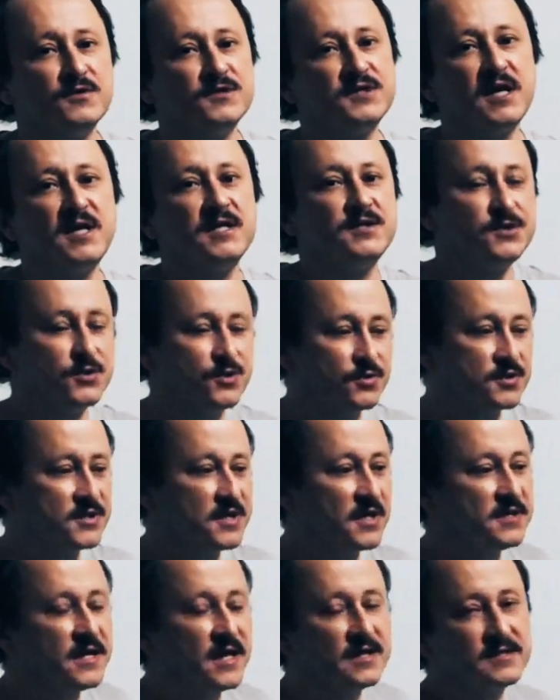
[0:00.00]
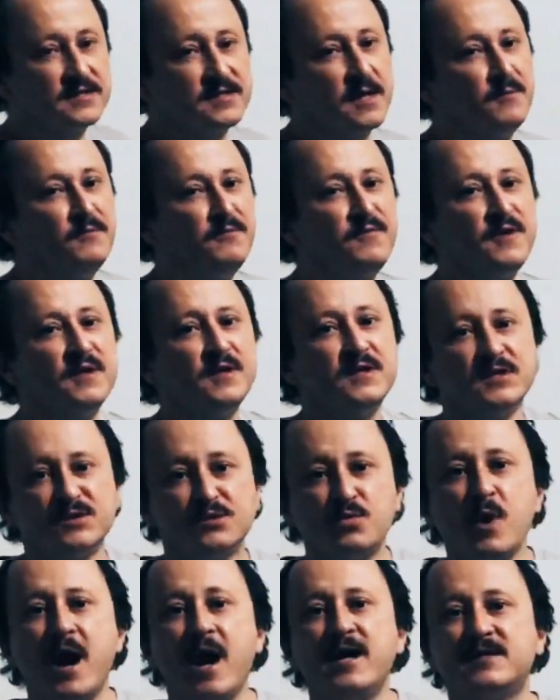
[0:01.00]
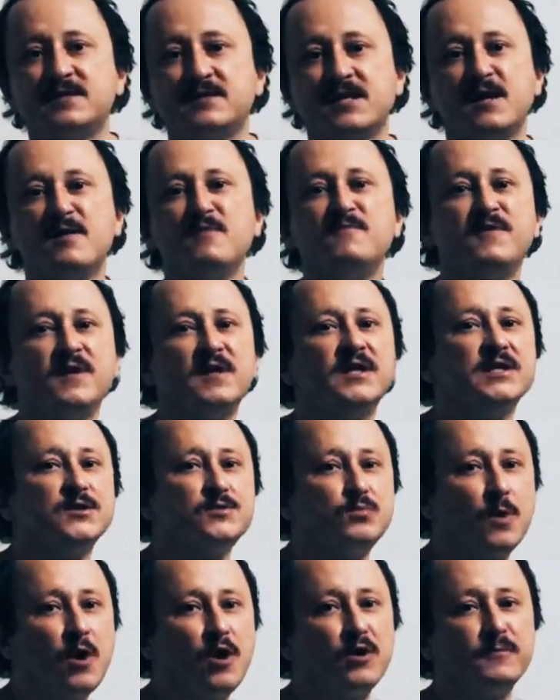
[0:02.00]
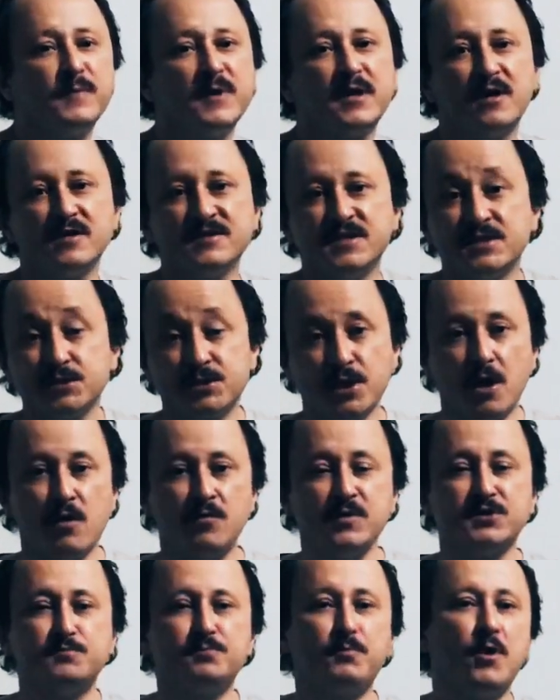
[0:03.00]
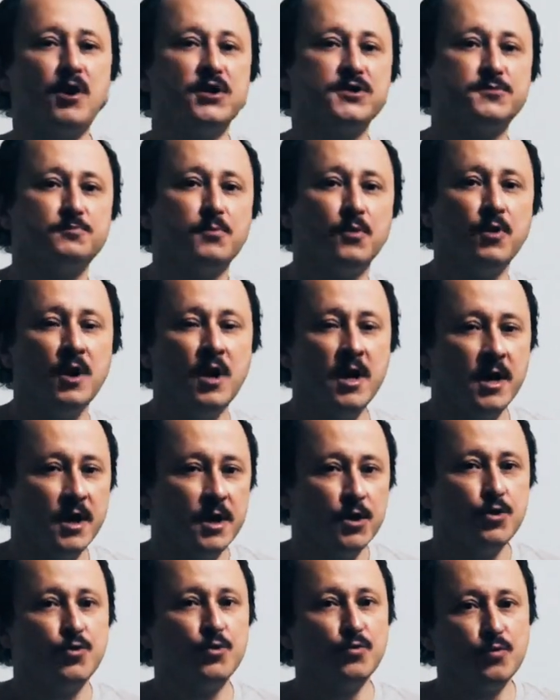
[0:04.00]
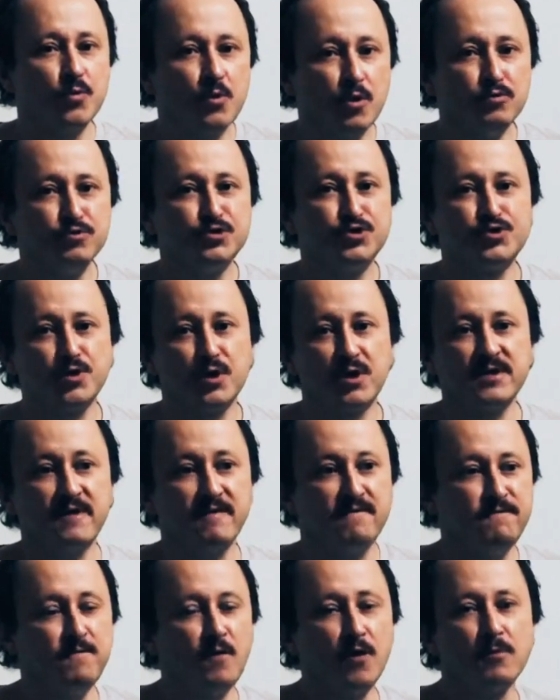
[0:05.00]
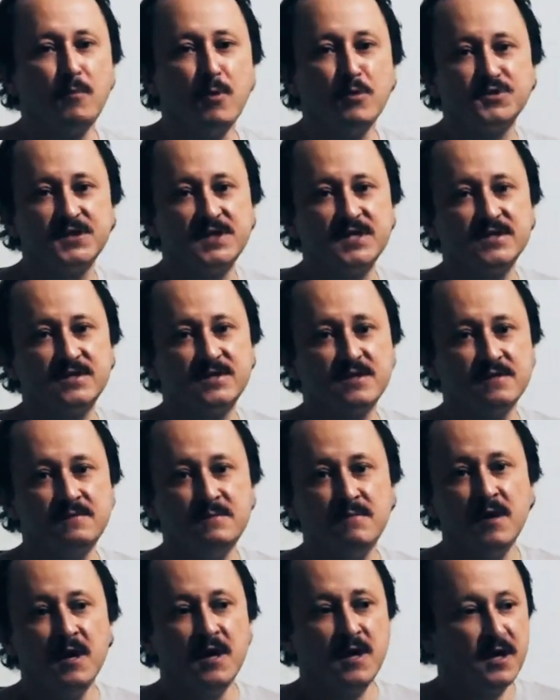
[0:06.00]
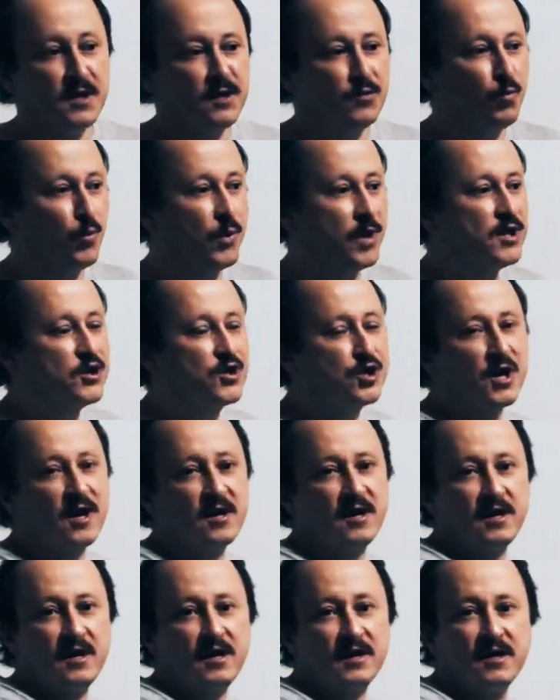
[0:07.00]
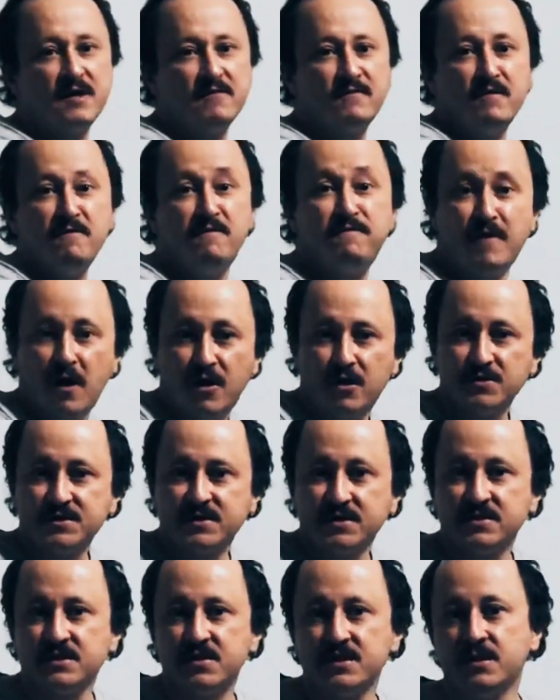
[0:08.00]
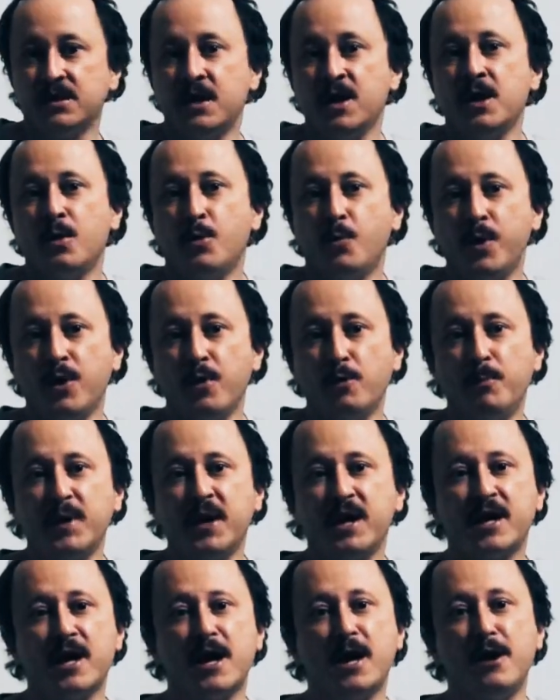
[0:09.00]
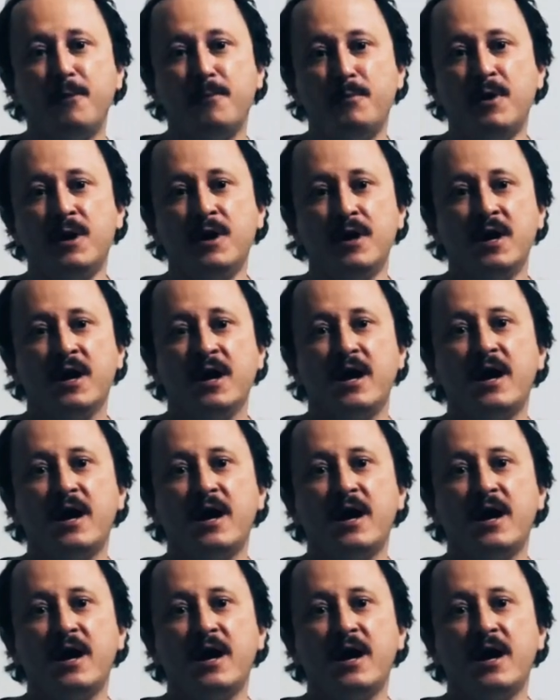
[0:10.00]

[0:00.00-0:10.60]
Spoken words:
sense to say that something is right, something is wrong, because it's always possible to construct a formal system in which a given falsity will become